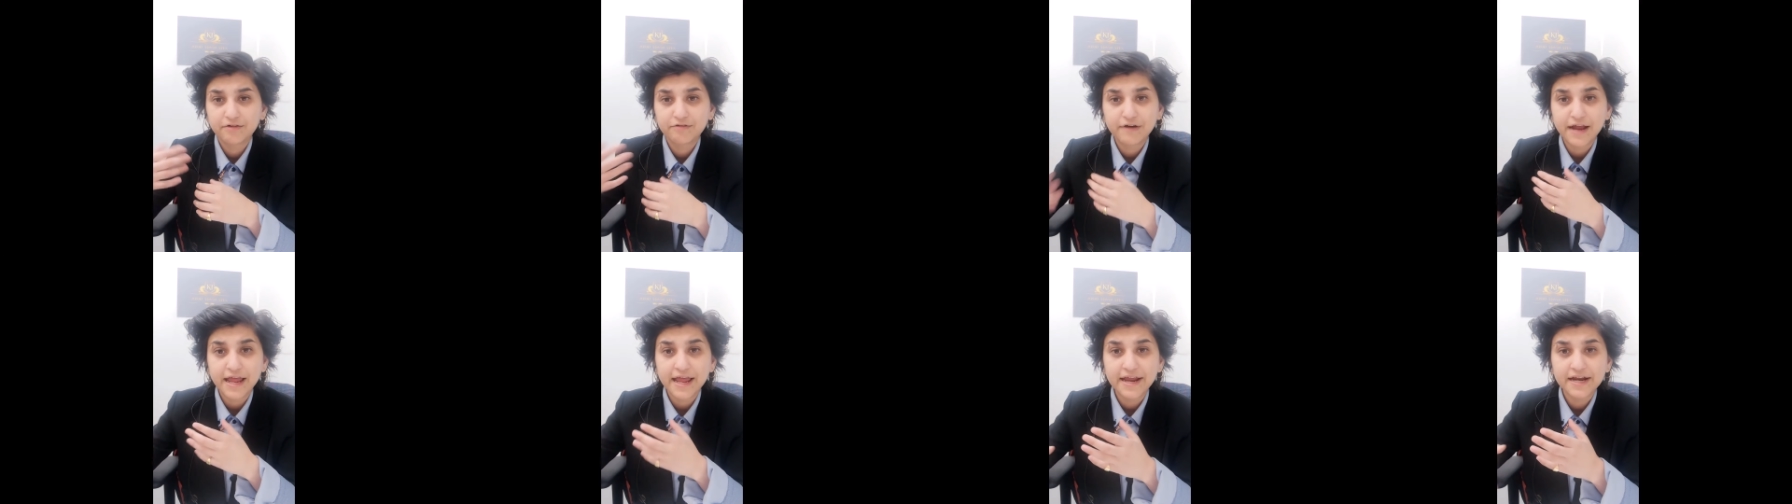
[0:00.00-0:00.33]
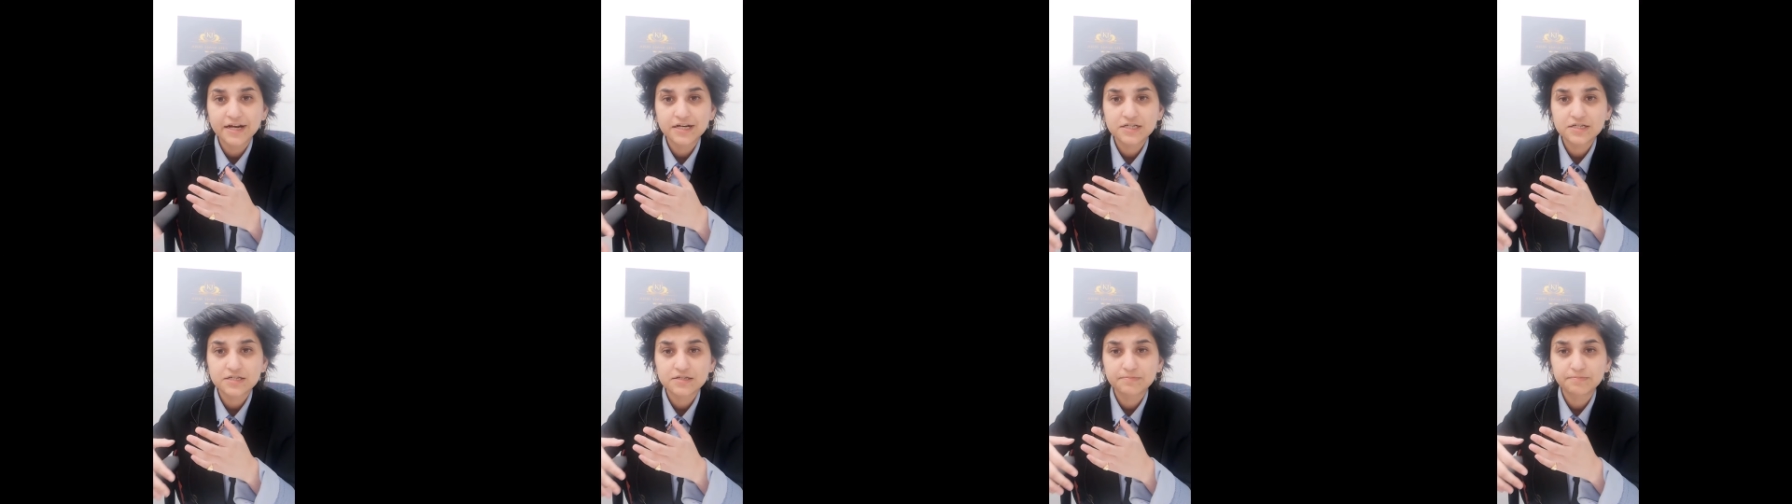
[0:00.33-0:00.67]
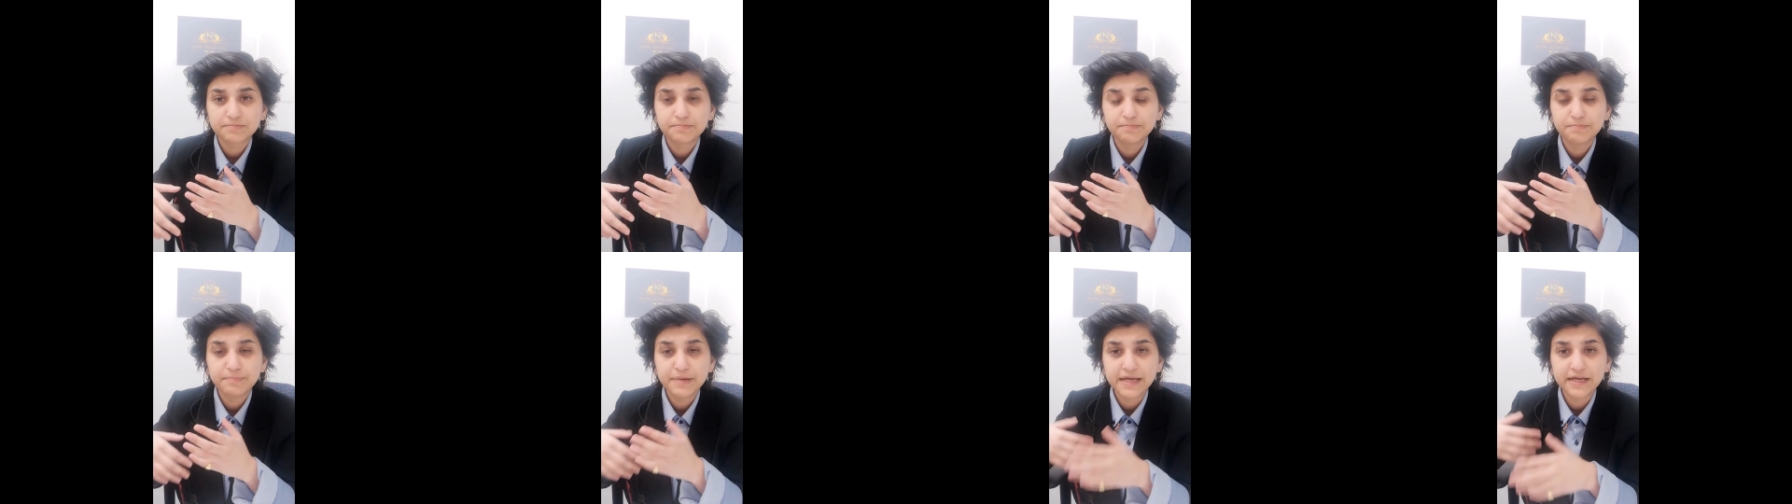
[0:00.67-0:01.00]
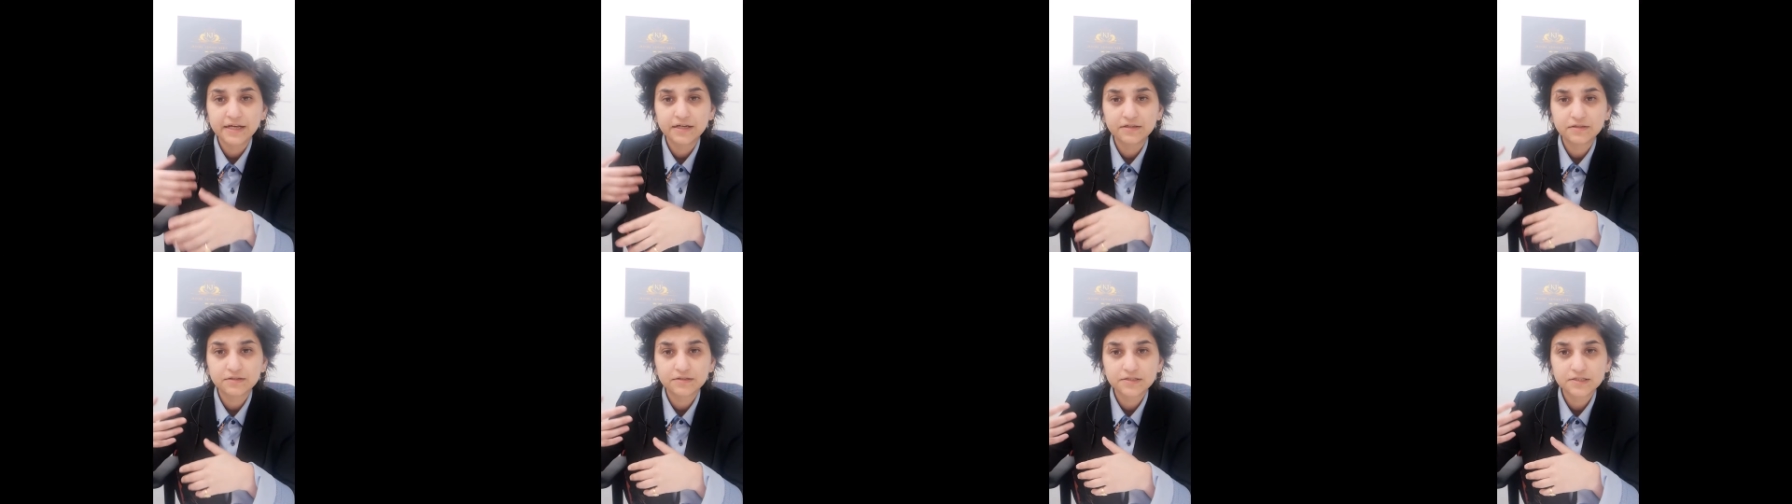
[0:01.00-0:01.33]
rent
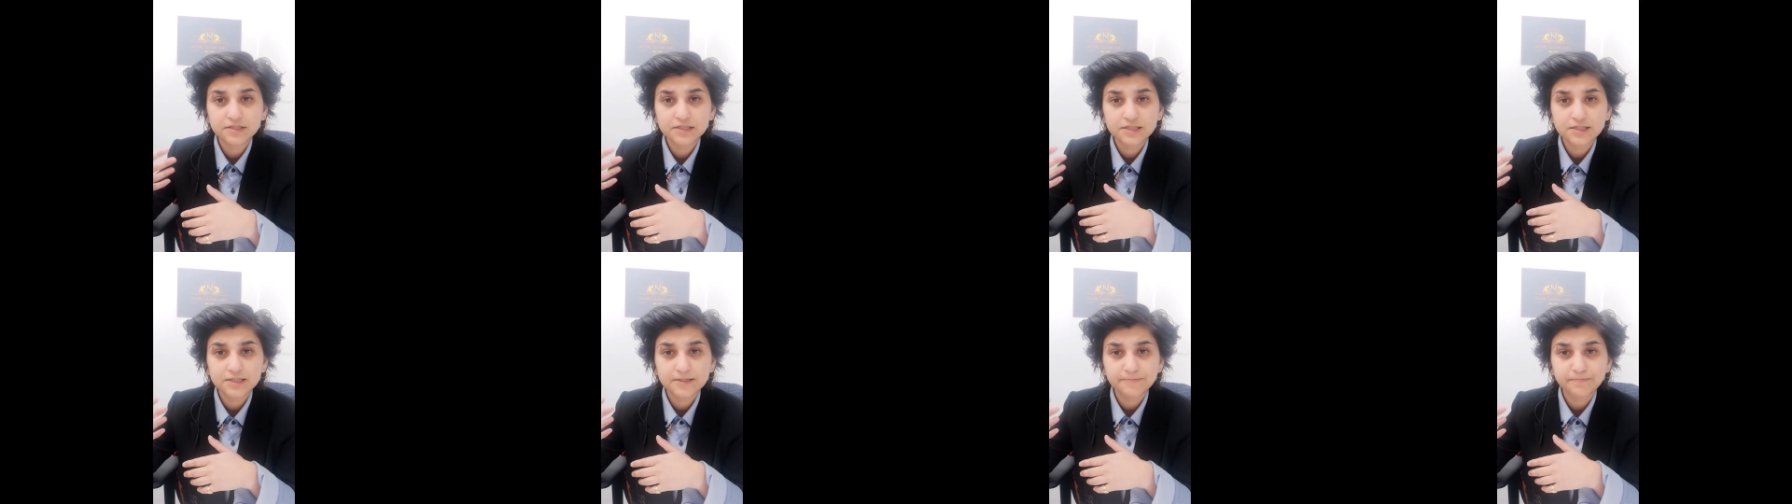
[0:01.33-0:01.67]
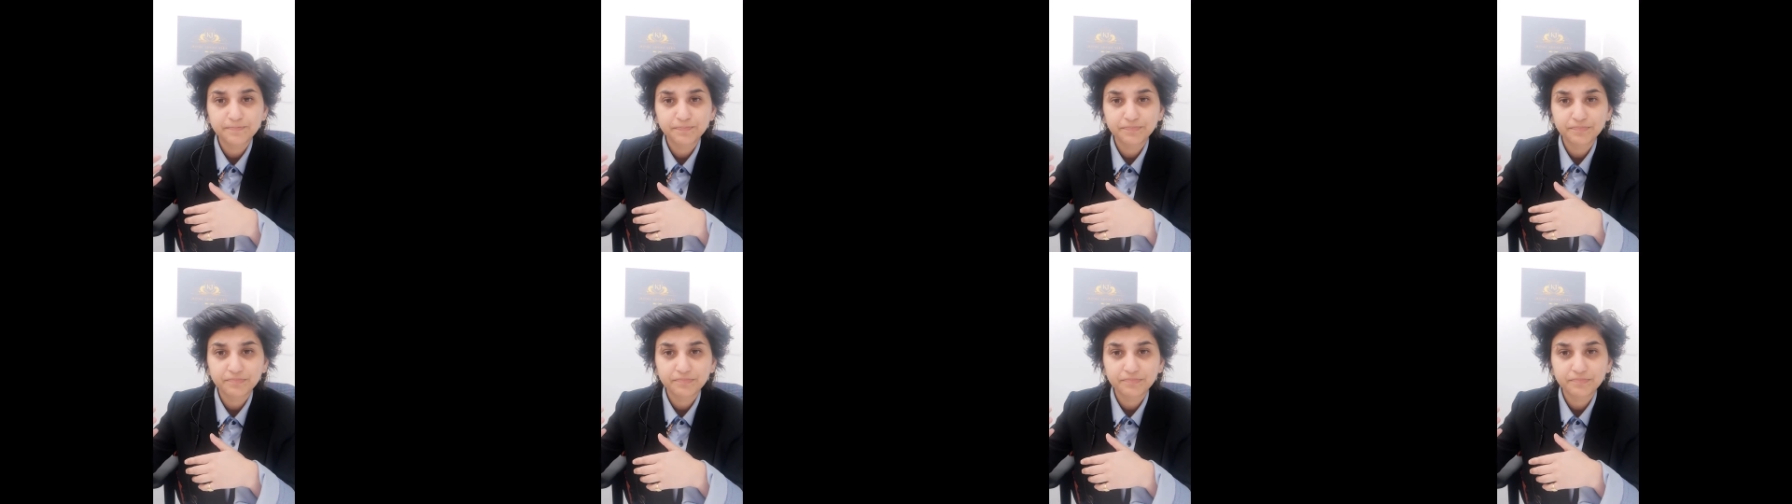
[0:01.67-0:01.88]
bills